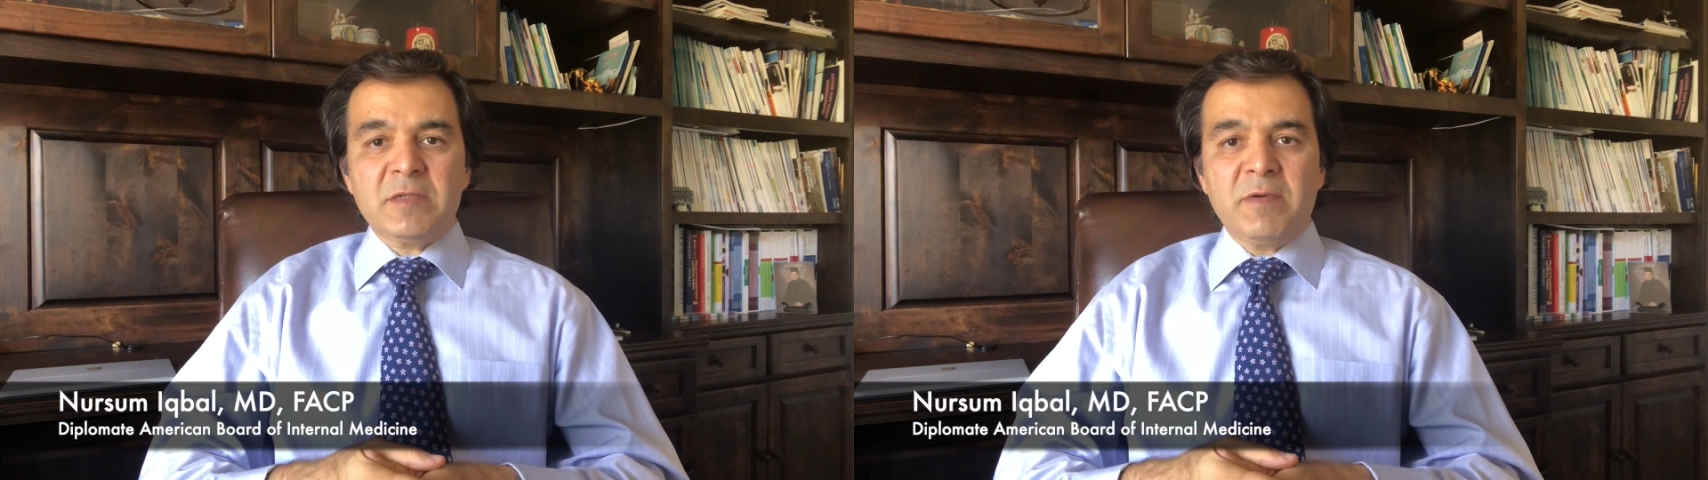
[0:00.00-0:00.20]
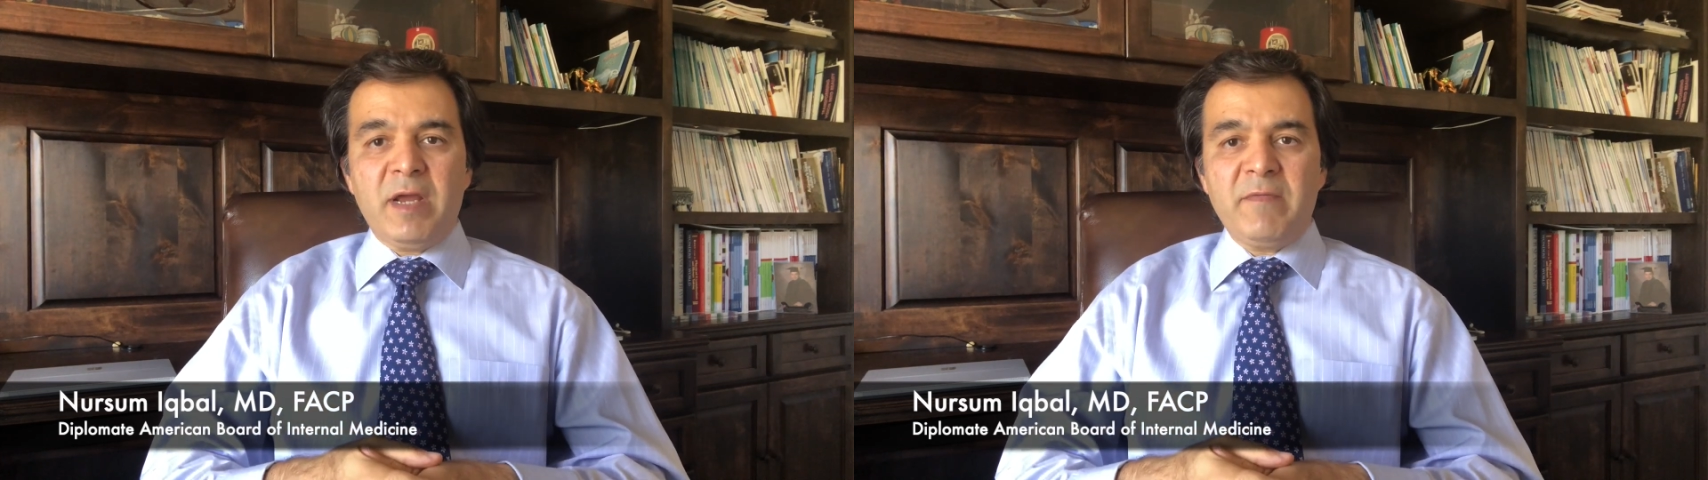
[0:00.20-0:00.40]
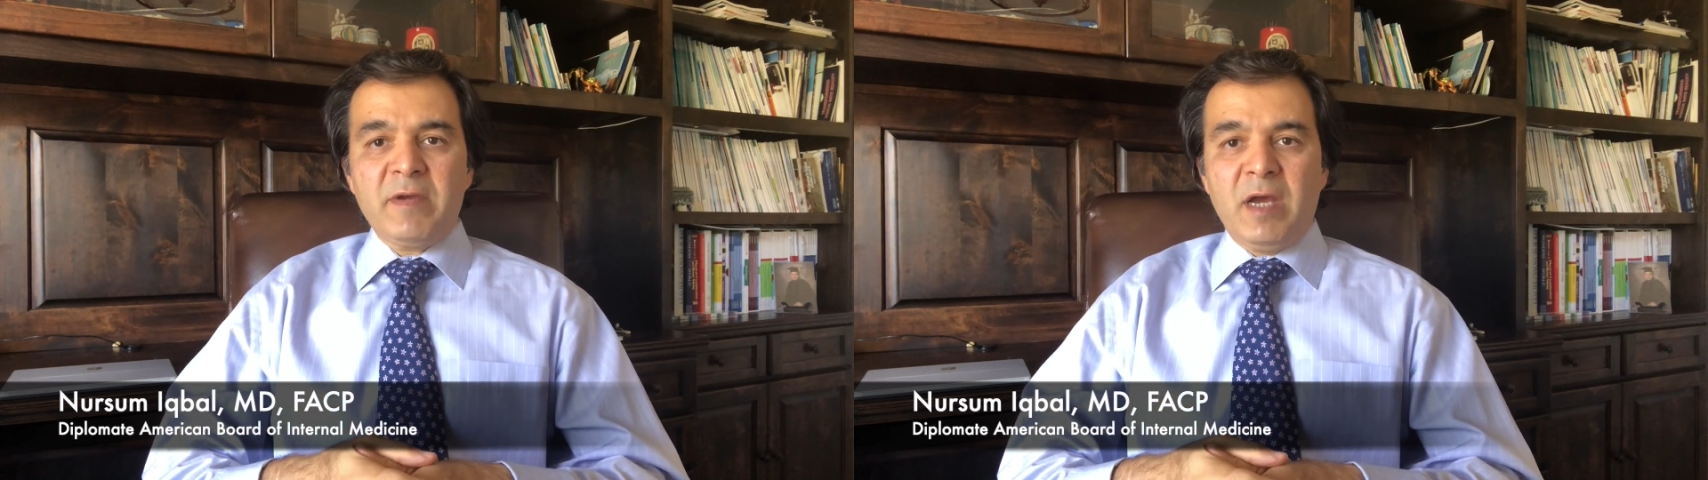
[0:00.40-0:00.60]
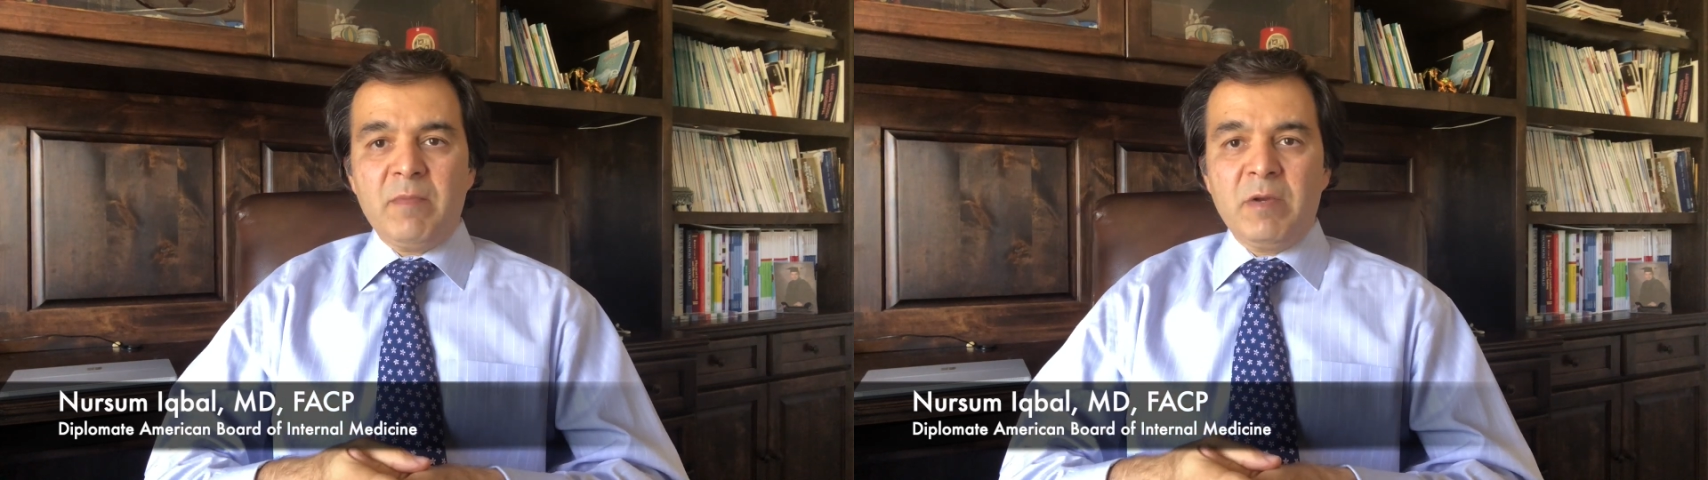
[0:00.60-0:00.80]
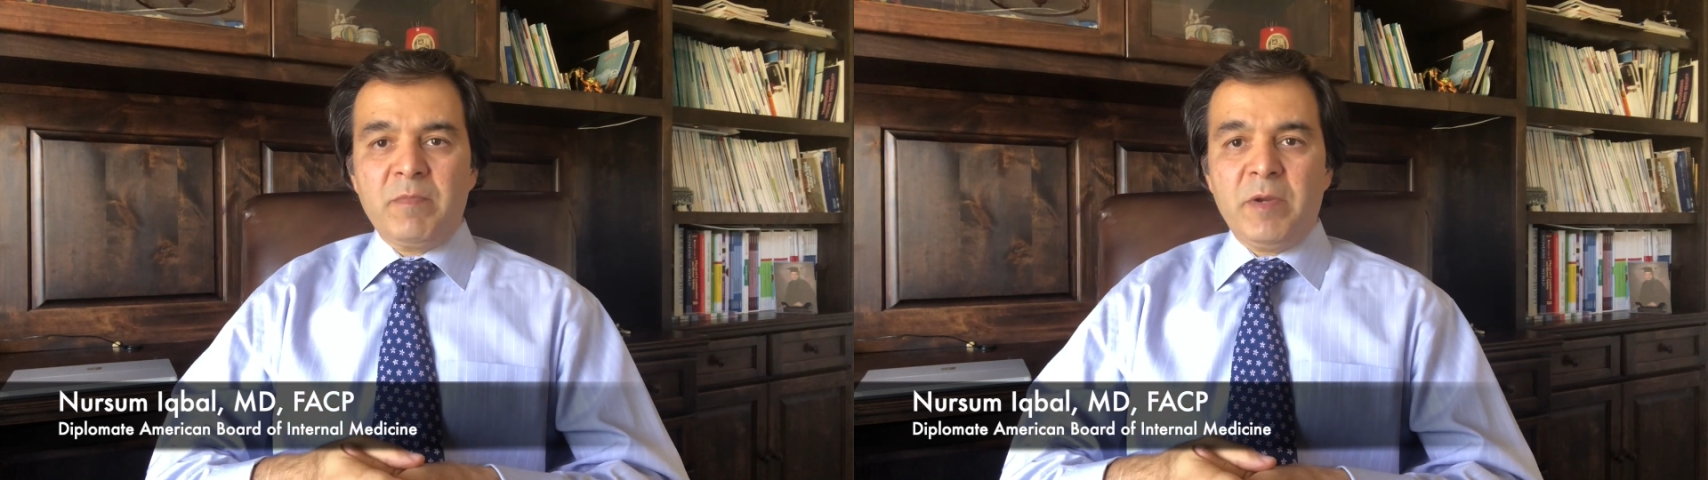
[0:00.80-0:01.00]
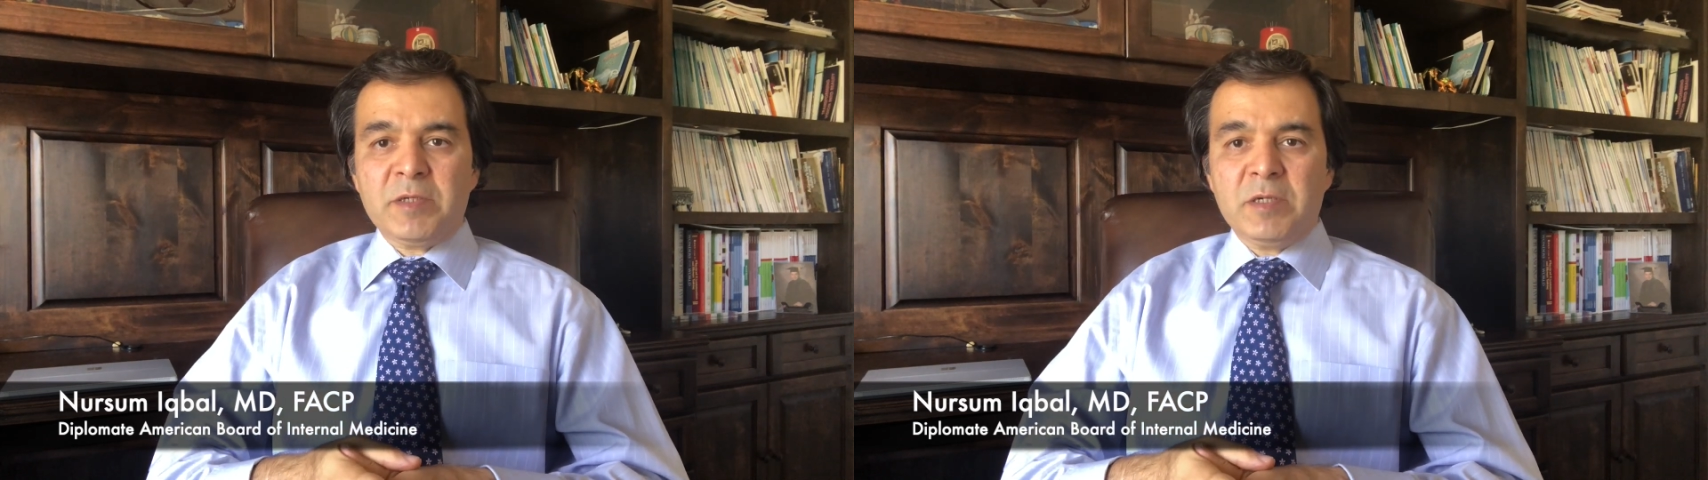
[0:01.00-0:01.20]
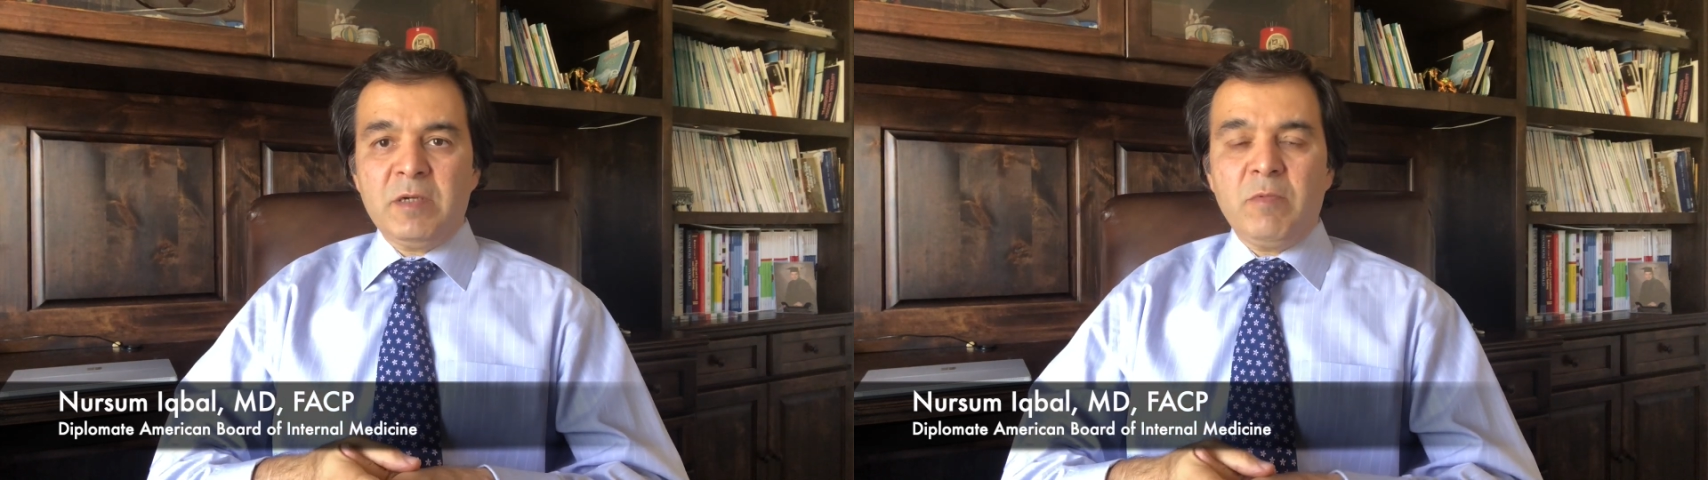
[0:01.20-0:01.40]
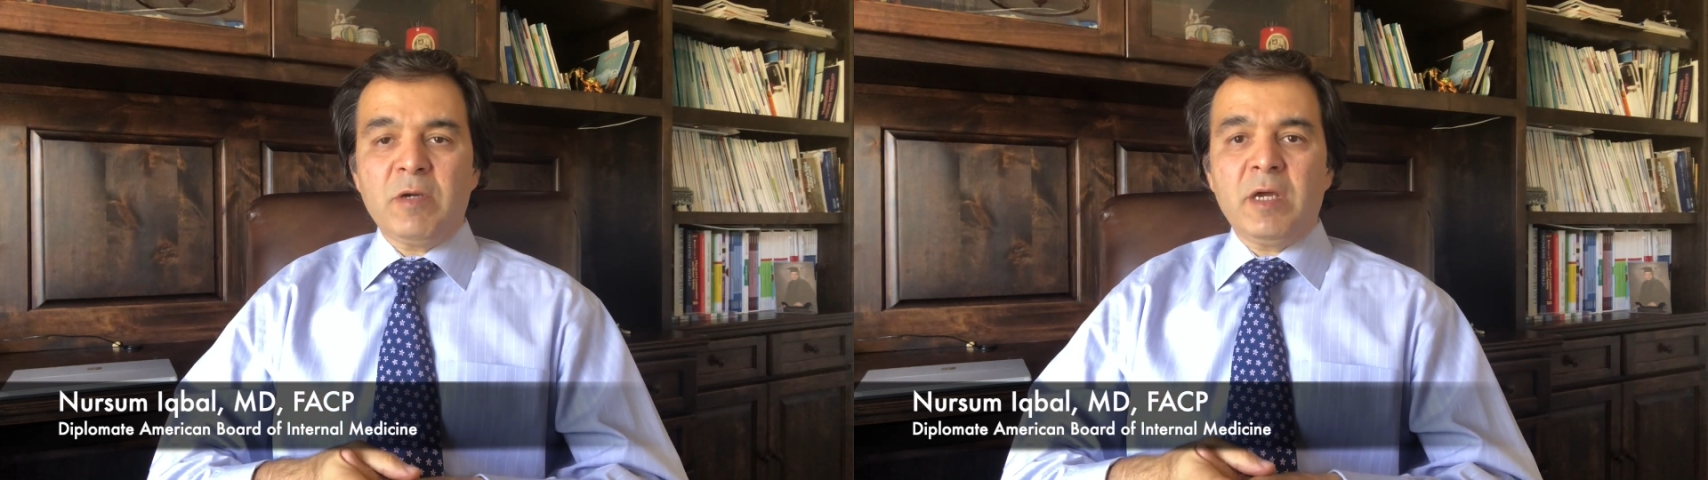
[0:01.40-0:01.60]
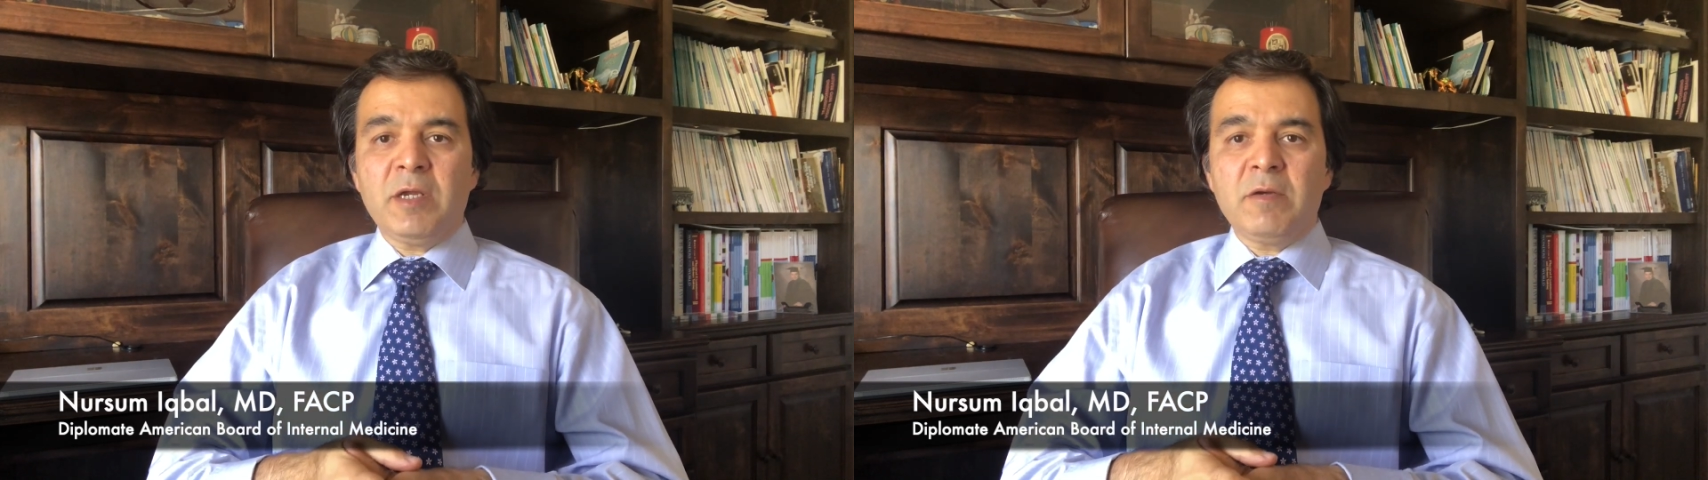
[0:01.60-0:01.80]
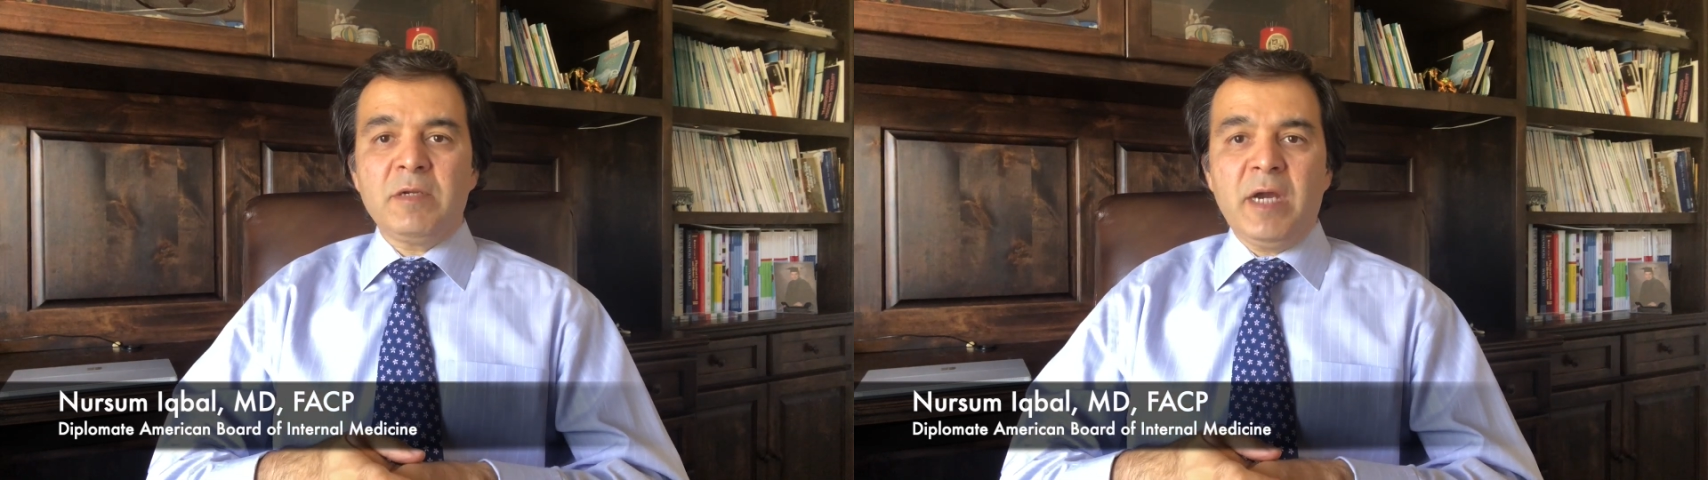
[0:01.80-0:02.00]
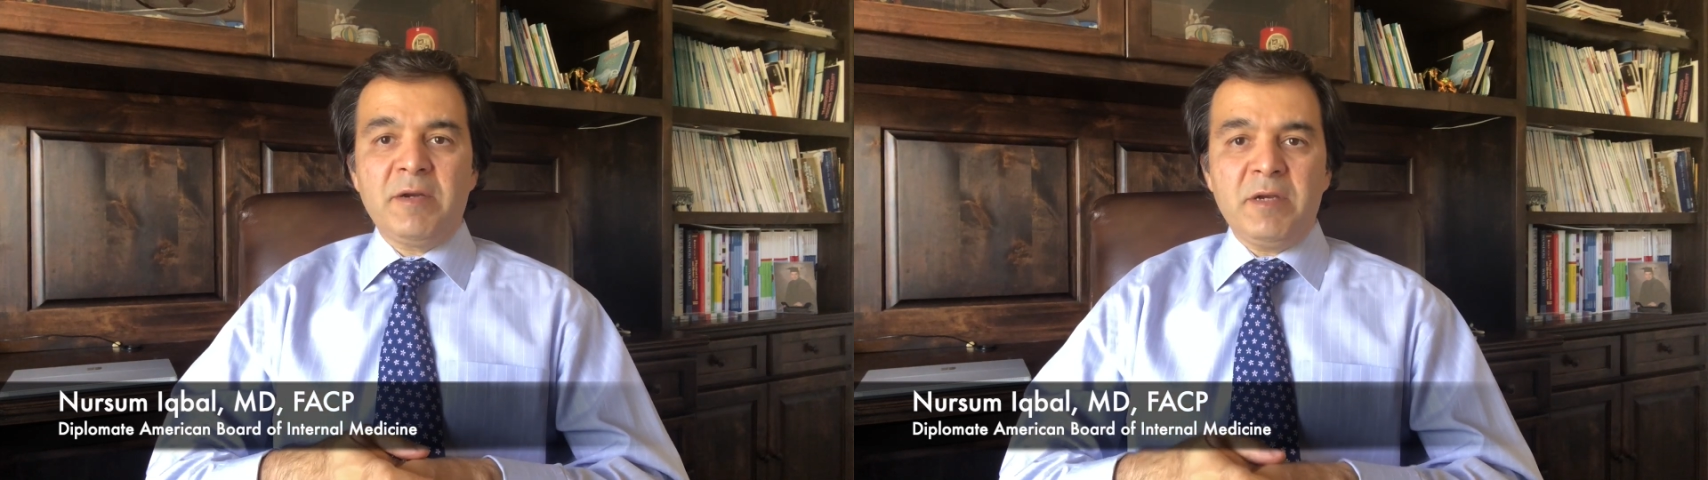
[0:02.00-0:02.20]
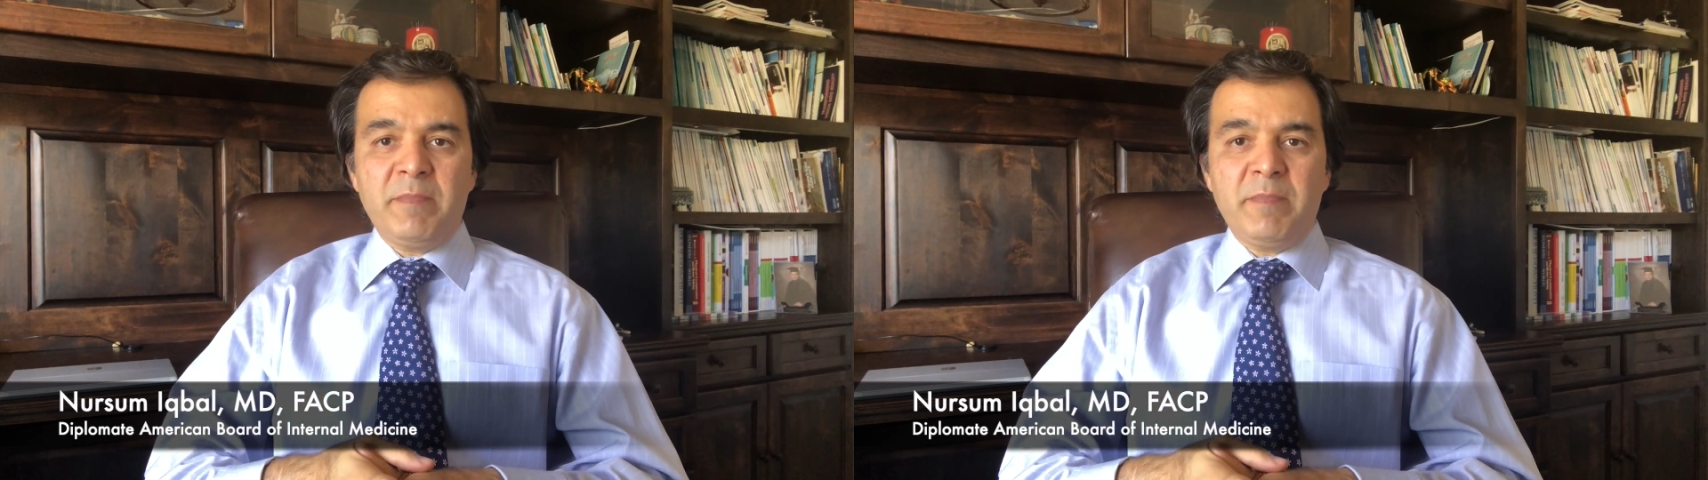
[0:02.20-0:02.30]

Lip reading: for having high blood pressure, what are your dietary